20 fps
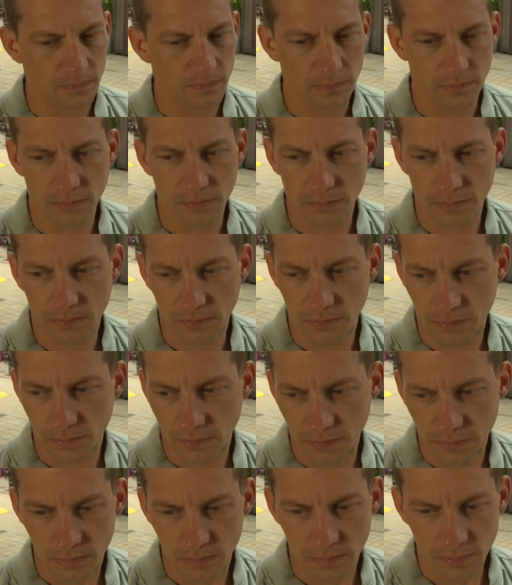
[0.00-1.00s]
and
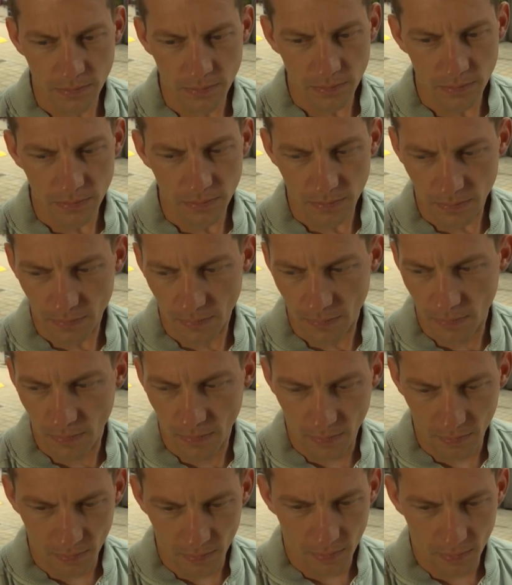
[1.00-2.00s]
what he did
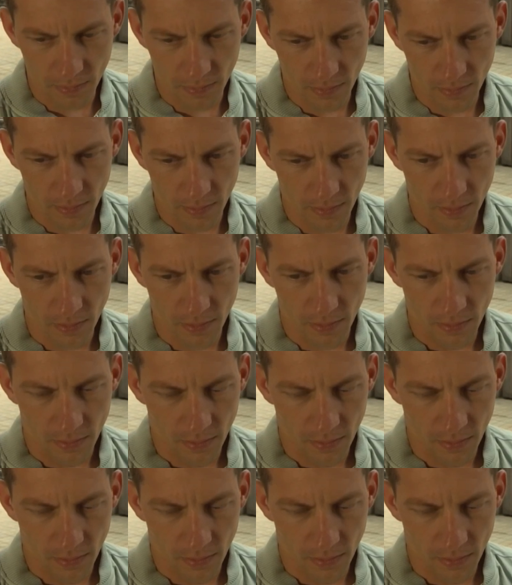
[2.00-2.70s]
to you.